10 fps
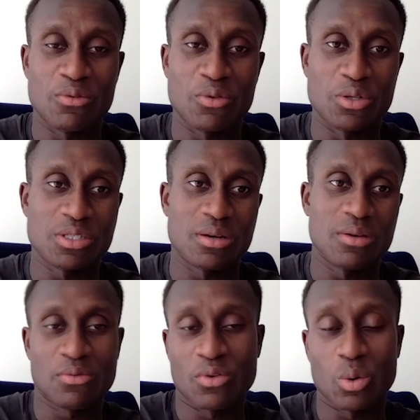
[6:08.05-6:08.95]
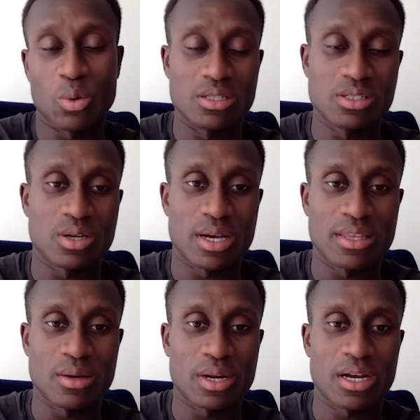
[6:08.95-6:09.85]
for one. So I
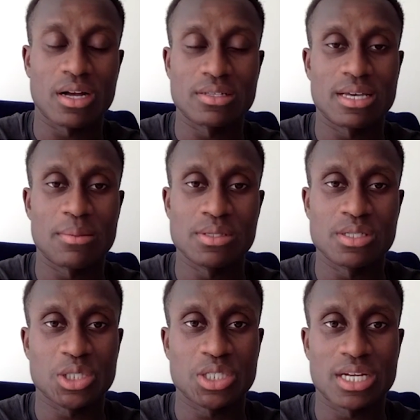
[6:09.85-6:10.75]
think when I got to that position,